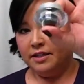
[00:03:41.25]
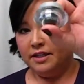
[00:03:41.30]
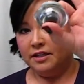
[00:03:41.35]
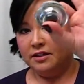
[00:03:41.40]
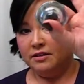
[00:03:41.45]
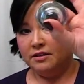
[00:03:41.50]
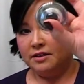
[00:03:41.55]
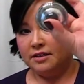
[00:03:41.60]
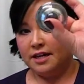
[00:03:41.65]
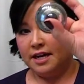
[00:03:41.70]
It
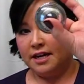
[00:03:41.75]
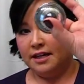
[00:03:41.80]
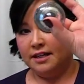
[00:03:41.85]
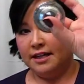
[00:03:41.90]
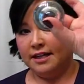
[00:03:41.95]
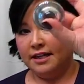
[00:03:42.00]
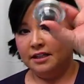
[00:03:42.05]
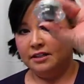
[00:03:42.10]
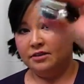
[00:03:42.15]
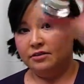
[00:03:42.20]
looks kind of
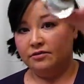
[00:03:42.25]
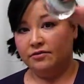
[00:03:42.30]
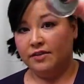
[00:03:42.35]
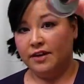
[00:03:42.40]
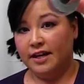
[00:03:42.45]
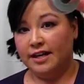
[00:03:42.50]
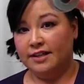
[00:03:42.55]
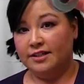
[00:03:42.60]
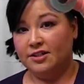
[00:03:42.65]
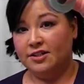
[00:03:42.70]
like a little
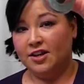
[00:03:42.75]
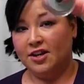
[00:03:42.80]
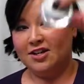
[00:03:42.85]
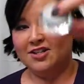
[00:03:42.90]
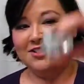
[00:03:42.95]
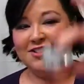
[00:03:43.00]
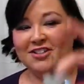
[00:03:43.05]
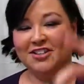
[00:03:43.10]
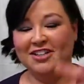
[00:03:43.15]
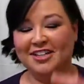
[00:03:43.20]
flying
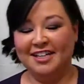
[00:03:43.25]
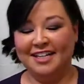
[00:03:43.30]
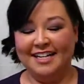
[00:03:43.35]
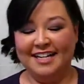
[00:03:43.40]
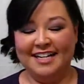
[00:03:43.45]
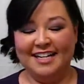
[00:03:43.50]
saucer,